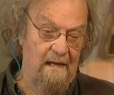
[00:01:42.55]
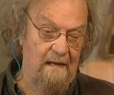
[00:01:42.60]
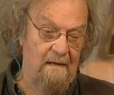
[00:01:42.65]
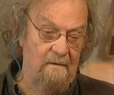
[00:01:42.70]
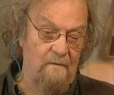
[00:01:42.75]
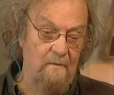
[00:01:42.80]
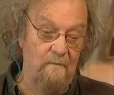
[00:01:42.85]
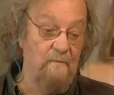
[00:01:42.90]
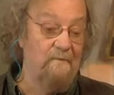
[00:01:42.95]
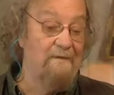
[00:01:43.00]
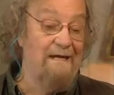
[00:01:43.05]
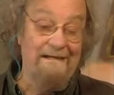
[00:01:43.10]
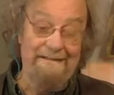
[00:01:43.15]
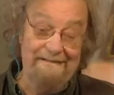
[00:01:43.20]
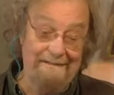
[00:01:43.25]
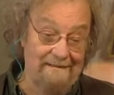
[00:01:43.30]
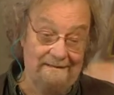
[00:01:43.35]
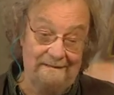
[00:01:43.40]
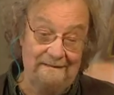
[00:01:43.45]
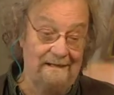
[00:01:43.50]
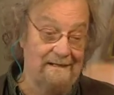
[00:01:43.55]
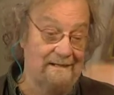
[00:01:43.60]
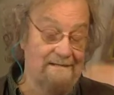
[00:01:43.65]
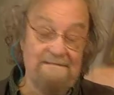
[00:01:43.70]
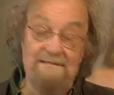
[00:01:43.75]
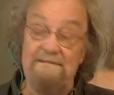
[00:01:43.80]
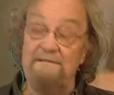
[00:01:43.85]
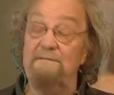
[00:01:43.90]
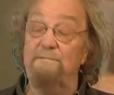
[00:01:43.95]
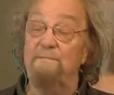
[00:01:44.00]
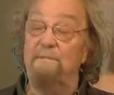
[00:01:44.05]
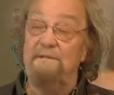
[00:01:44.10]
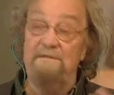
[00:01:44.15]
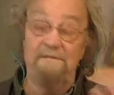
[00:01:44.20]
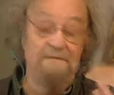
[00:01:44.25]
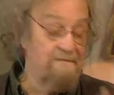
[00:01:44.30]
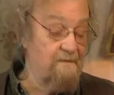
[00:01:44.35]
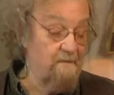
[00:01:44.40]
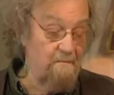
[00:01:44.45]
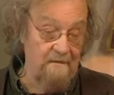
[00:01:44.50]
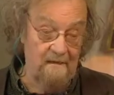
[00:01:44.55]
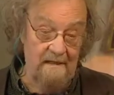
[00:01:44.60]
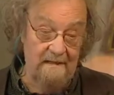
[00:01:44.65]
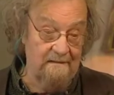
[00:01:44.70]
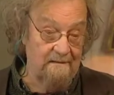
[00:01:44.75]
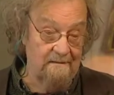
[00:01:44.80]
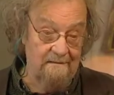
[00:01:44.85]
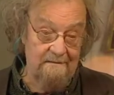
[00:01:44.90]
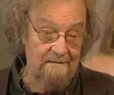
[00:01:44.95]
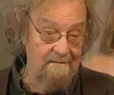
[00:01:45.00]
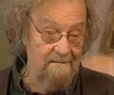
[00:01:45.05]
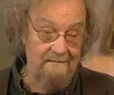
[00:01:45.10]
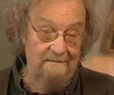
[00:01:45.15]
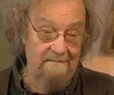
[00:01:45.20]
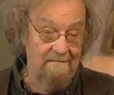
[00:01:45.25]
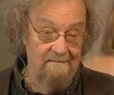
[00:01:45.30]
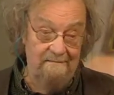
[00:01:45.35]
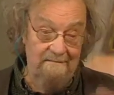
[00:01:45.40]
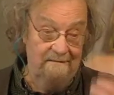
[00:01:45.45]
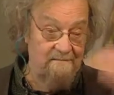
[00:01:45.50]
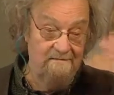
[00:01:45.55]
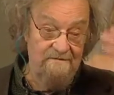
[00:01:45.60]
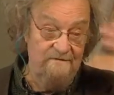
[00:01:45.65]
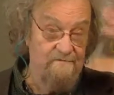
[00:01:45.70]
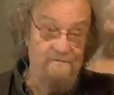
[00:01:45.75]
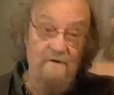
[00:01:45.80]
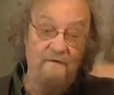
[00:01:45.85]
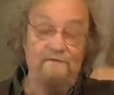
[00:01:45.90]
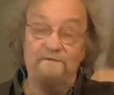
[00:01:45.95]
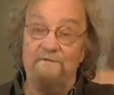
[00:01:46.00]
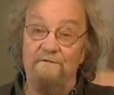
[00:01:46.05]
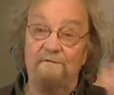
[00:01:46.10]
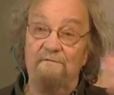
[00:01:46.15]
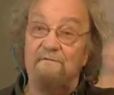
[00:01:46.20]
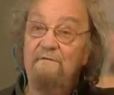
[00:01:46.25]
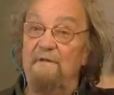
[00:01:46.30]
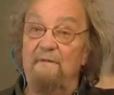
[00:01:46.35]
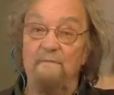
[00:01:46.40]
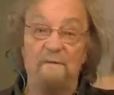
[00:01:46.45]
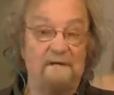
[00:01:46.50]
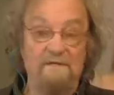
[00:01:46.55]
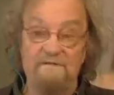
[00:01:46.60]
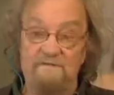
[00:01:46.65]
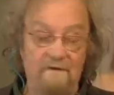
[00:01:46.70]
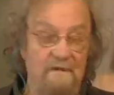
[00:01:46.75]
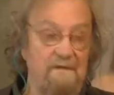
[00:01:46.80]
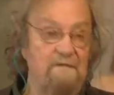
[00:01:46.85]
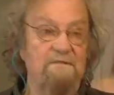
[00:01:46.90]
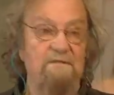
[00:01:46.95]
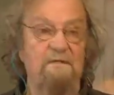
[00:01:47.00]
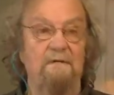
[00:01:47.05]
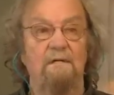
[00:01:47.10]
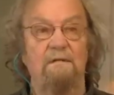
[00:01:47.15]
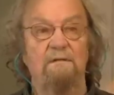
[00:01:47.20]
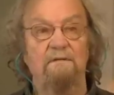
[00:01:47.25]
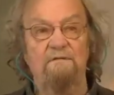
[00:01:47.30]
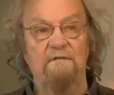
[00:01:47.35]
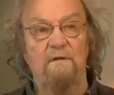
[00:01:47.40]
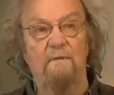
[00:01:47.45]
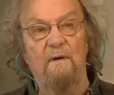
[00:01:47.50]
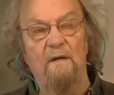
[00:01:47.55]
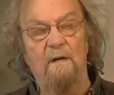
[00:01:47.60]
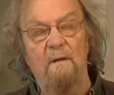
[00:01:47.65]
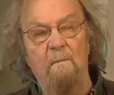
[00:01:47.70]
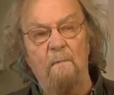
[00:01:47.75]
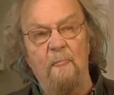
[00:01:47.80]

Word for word: who like their classes but don't like the structure, the administration, and so on.